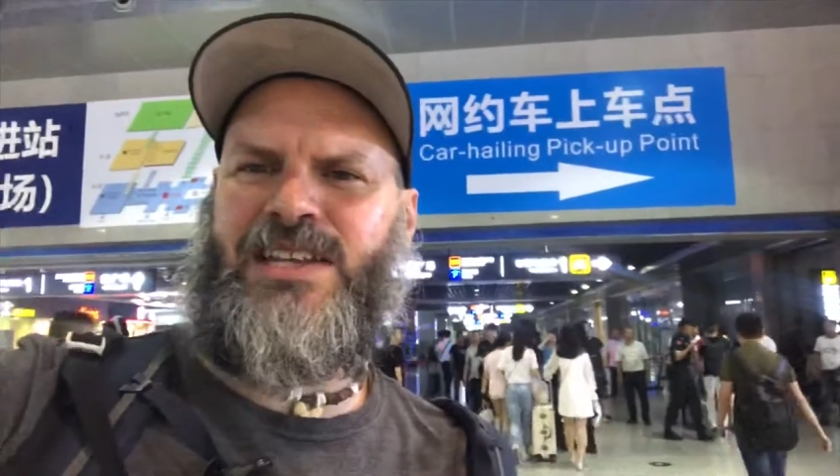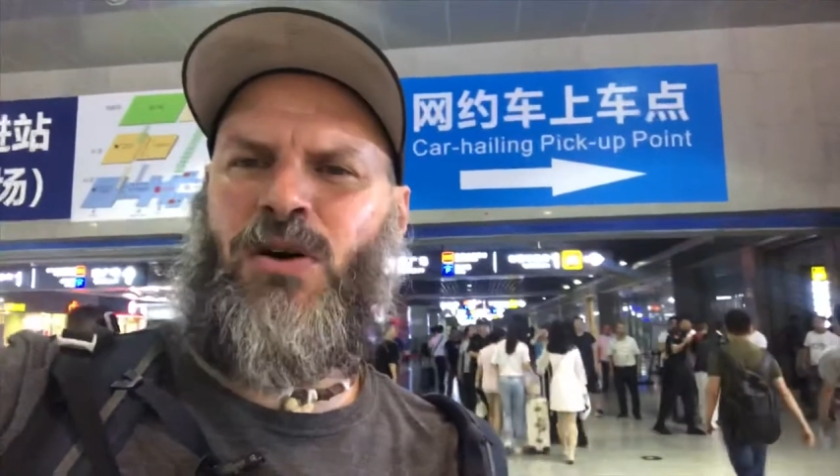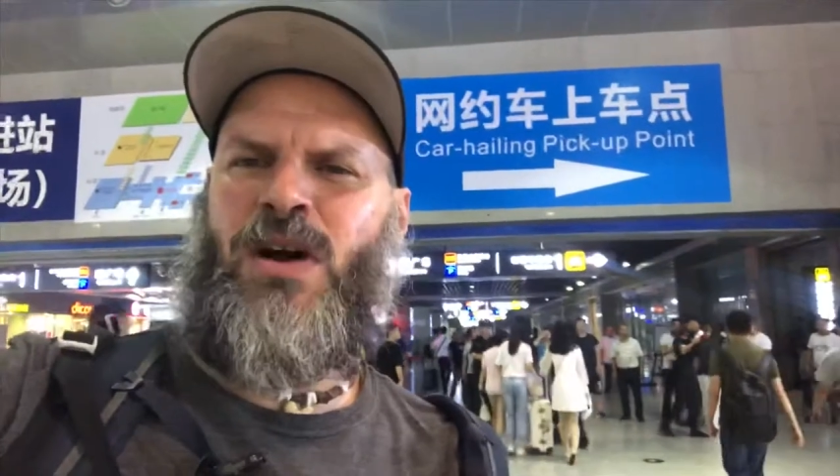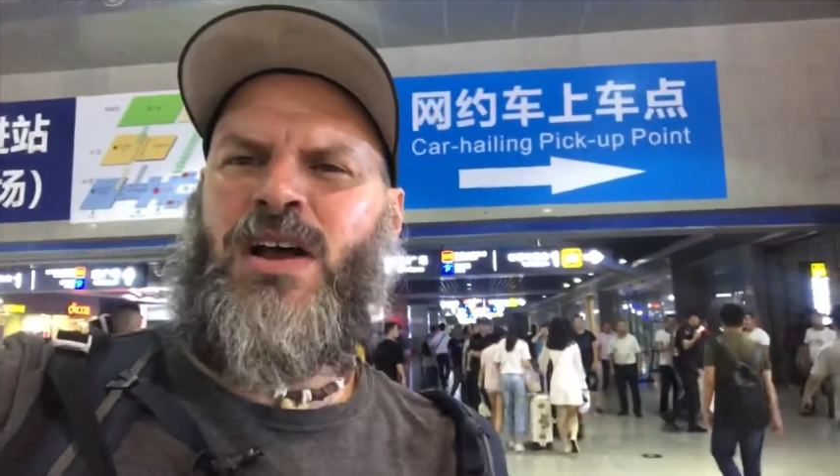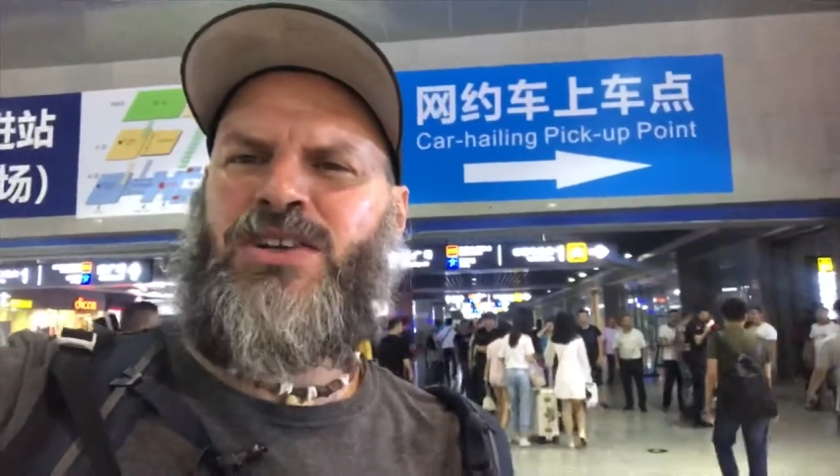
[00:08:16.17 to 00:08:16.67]

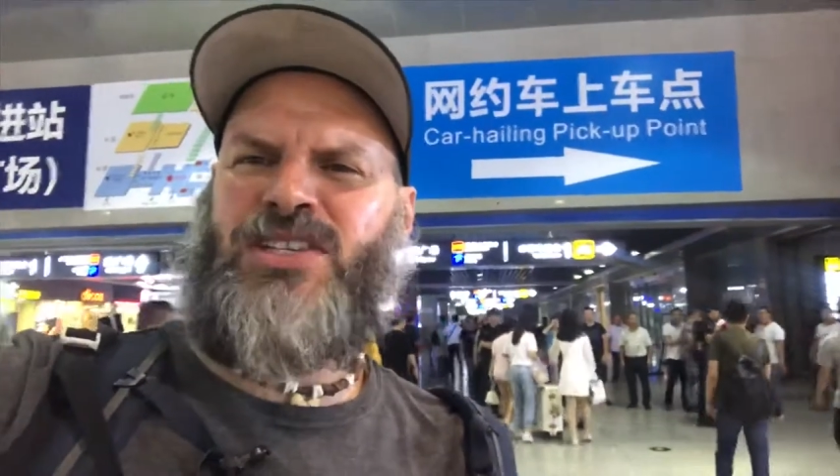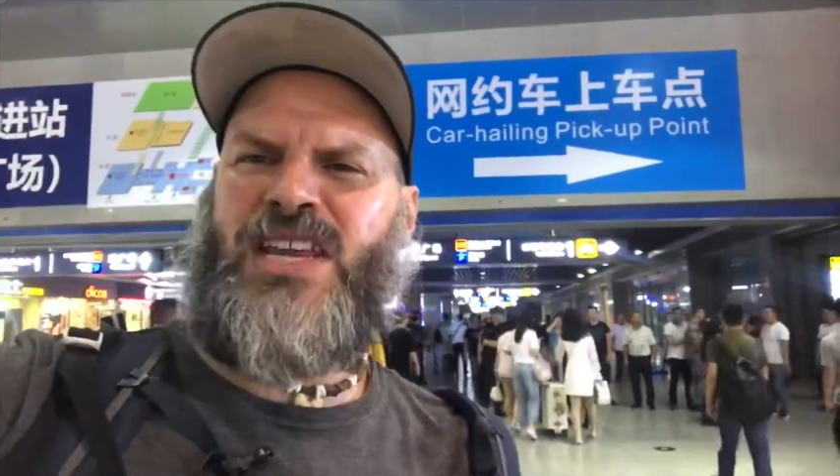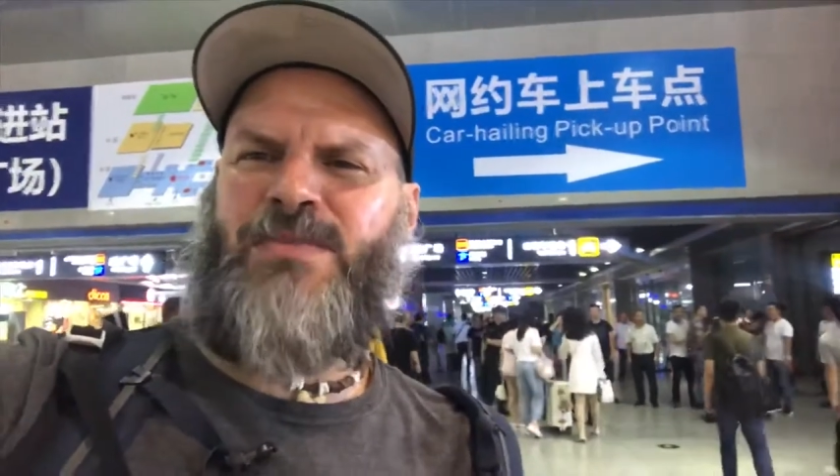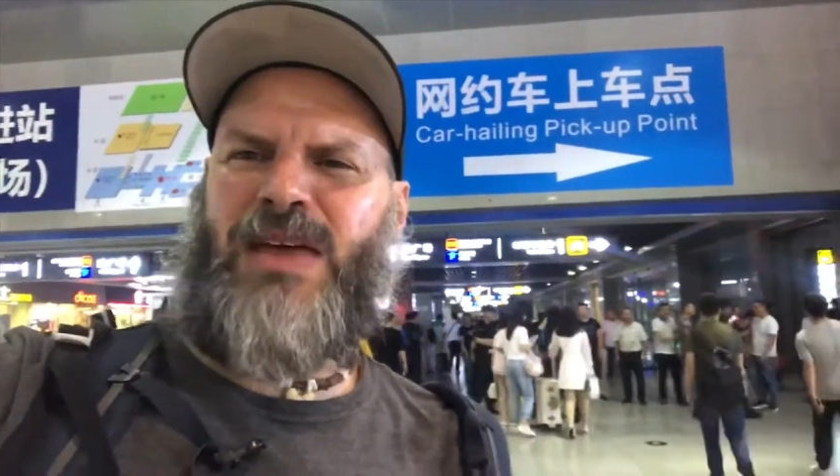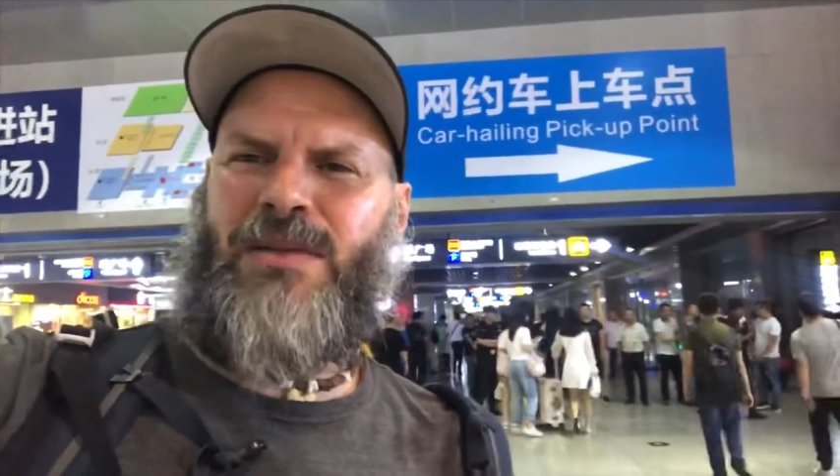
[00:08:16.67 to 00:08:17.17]
So just
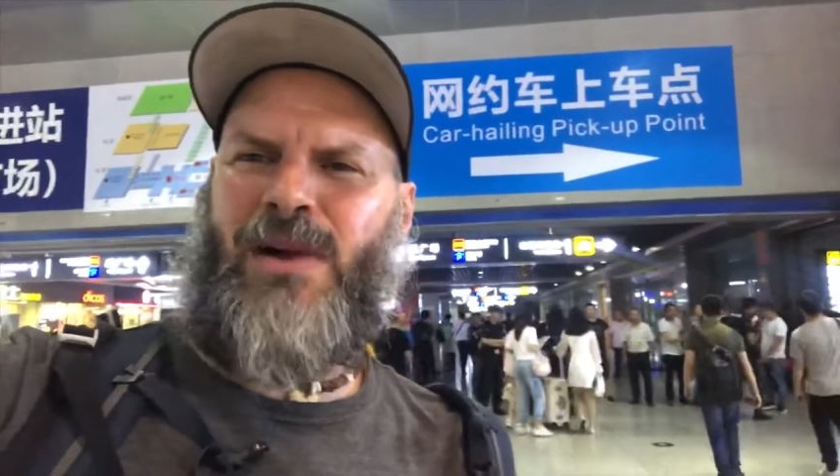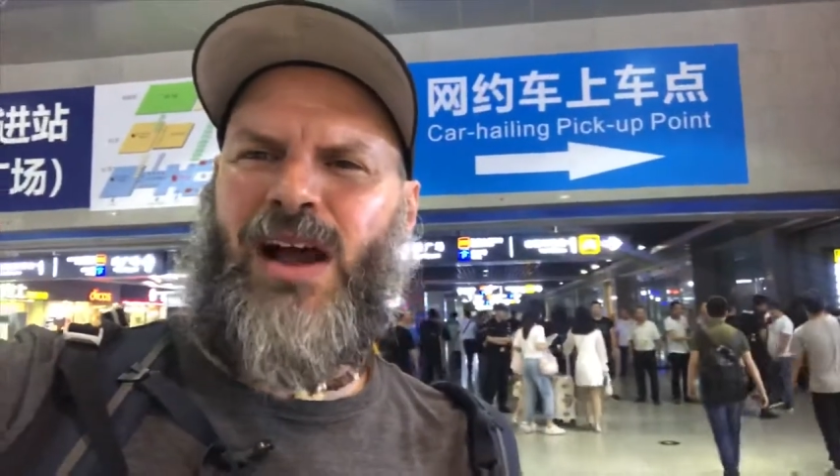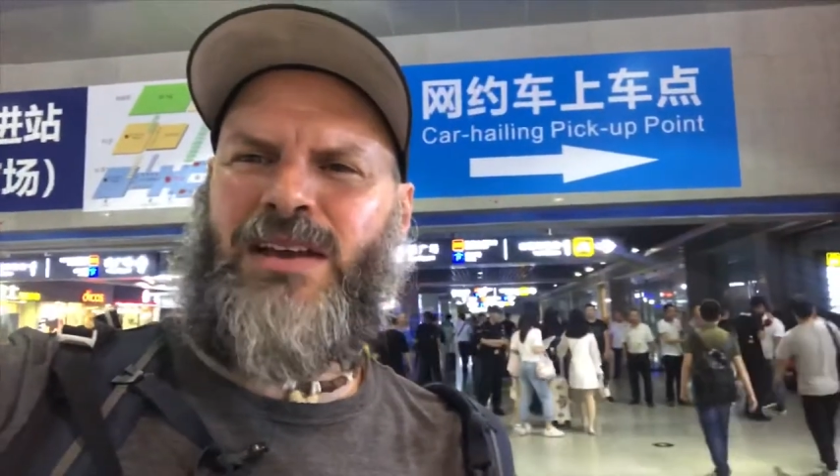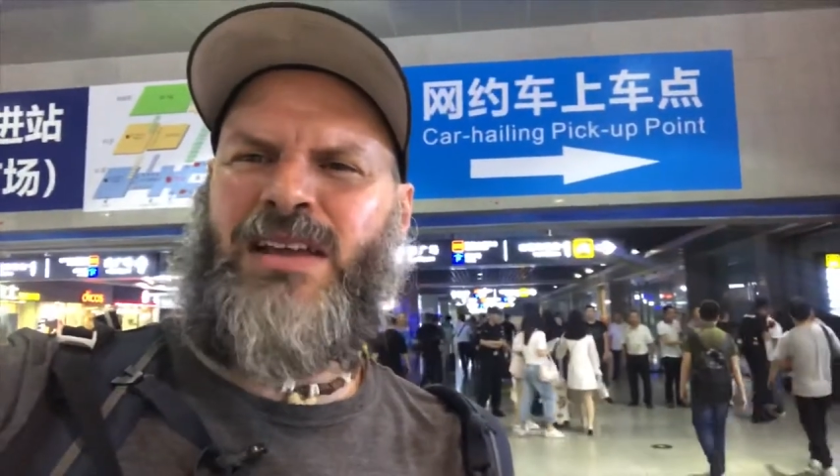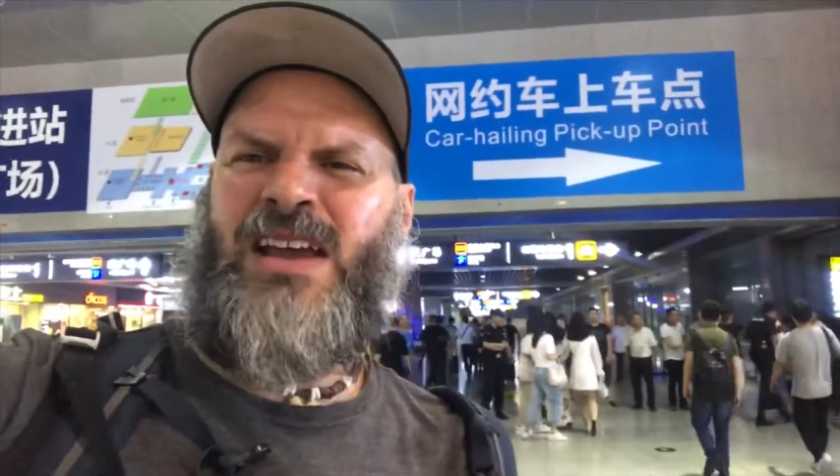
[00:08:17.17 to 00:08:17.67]
keep that in
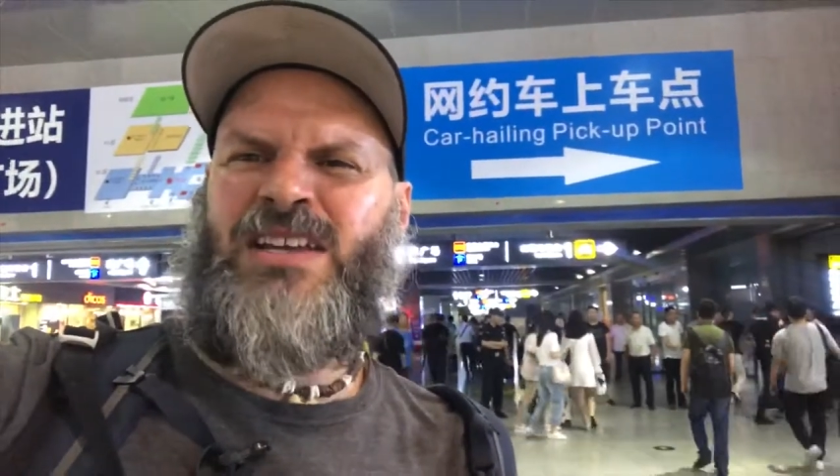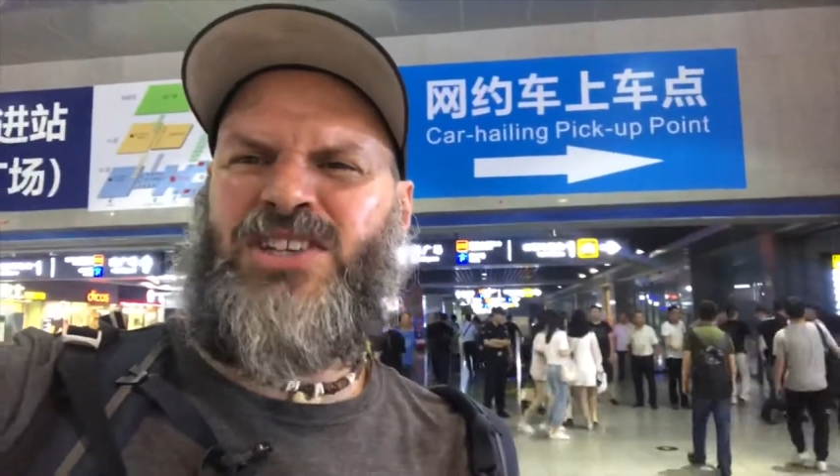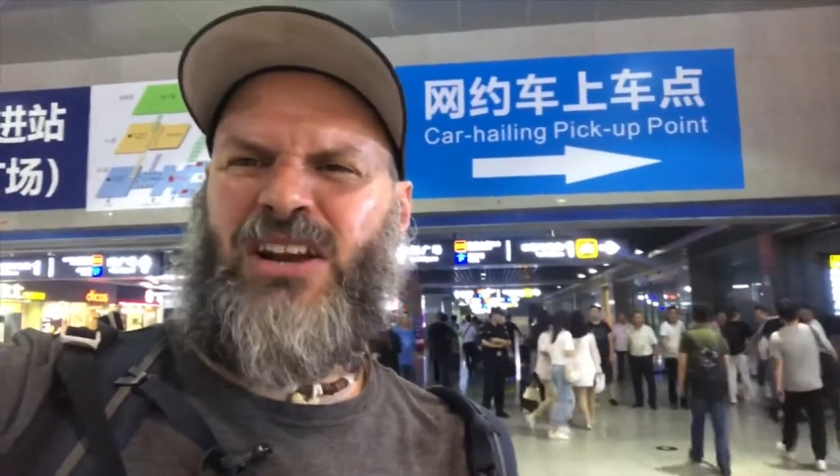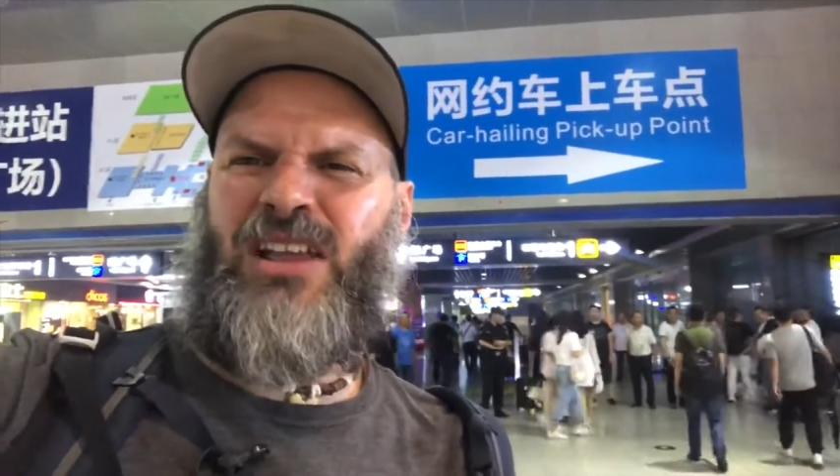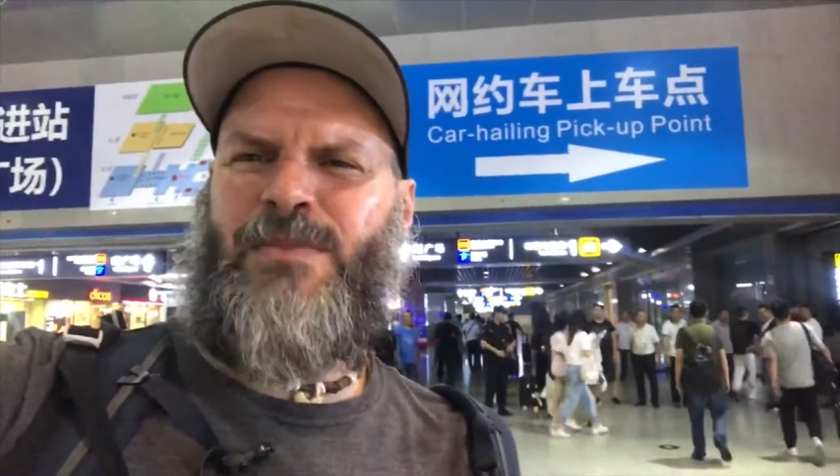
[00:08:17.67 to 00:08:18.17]
mind.
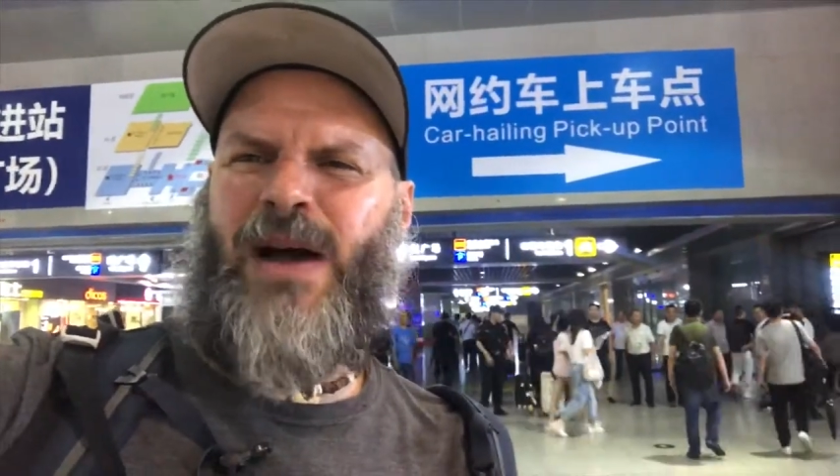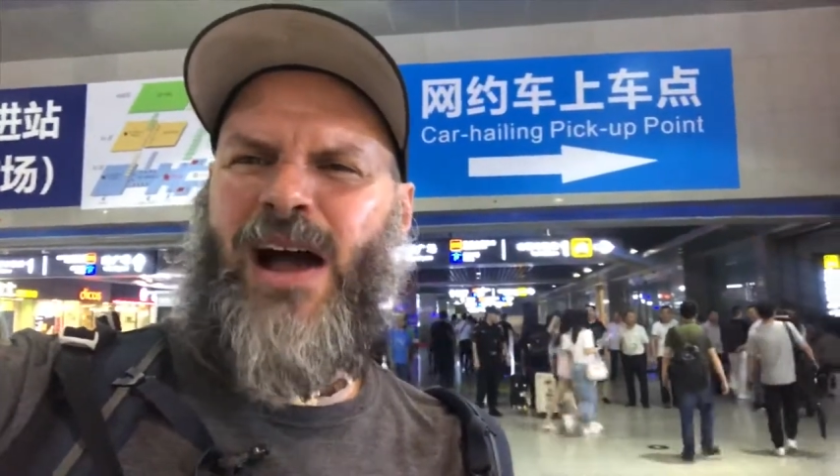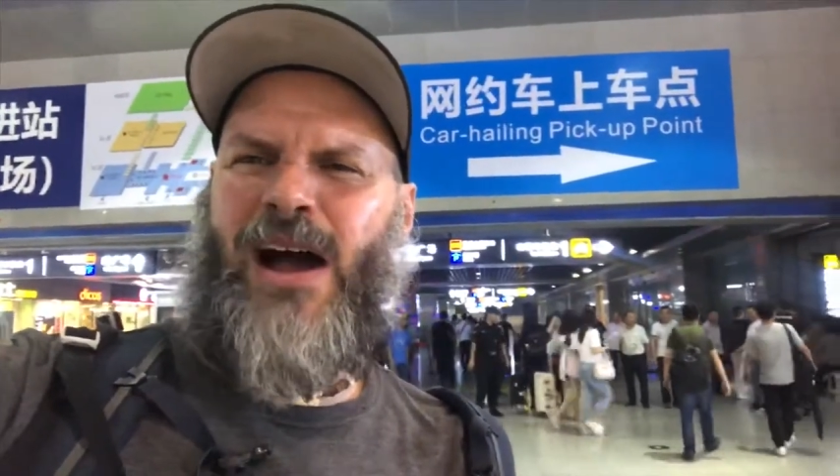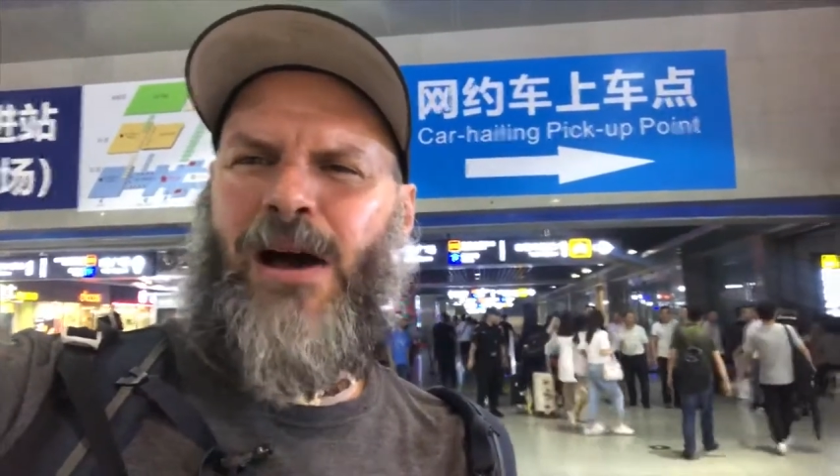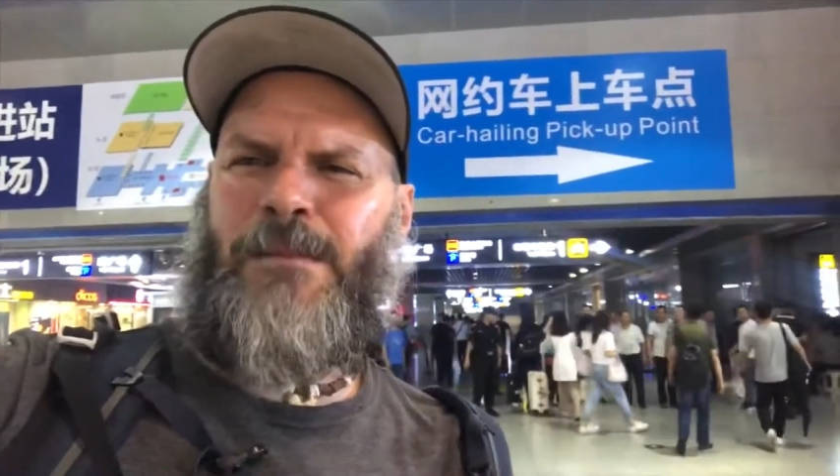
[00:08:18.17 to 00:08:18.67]
Generally
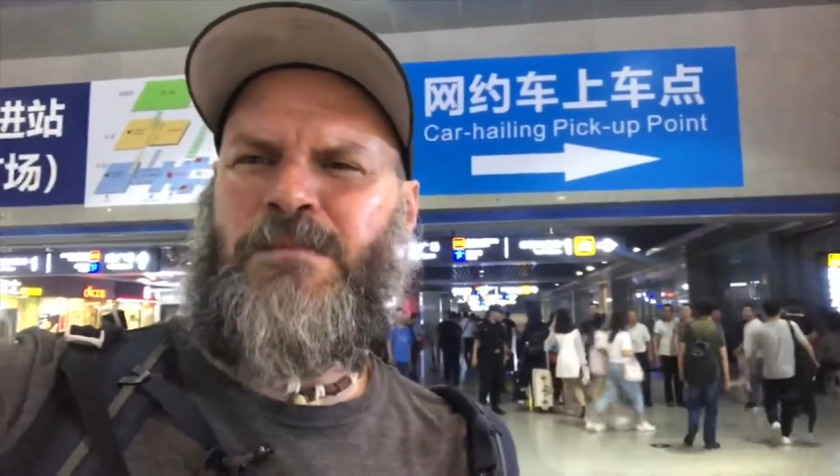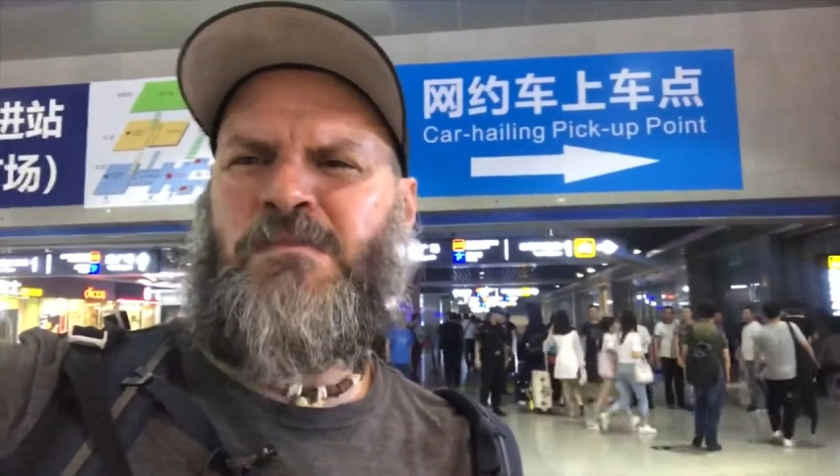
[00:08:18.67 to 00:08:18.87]
about